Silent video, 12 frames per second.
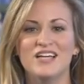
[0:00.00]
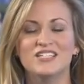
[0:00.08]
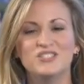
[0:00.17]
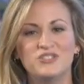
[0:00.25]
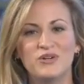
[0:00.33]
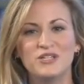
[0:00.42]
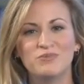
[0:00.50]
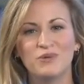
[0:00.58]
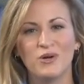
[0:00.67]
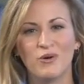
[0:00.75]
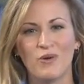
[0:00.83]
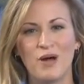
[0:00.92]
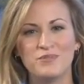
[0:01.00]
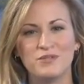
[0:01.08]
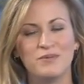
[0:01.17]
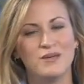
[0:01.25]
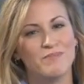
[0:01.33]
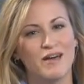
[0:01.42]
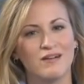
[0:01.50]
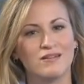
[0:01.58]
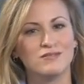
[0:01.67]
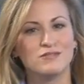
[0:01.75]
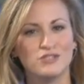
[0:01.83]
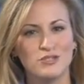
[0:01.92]
students will grow up to be better
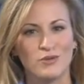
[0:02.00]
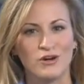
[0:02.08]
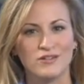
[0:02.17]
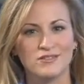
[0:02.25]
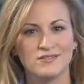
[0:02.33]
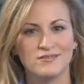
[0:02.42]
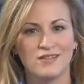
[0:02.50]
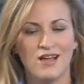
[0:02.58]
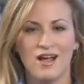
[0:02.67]
consumers.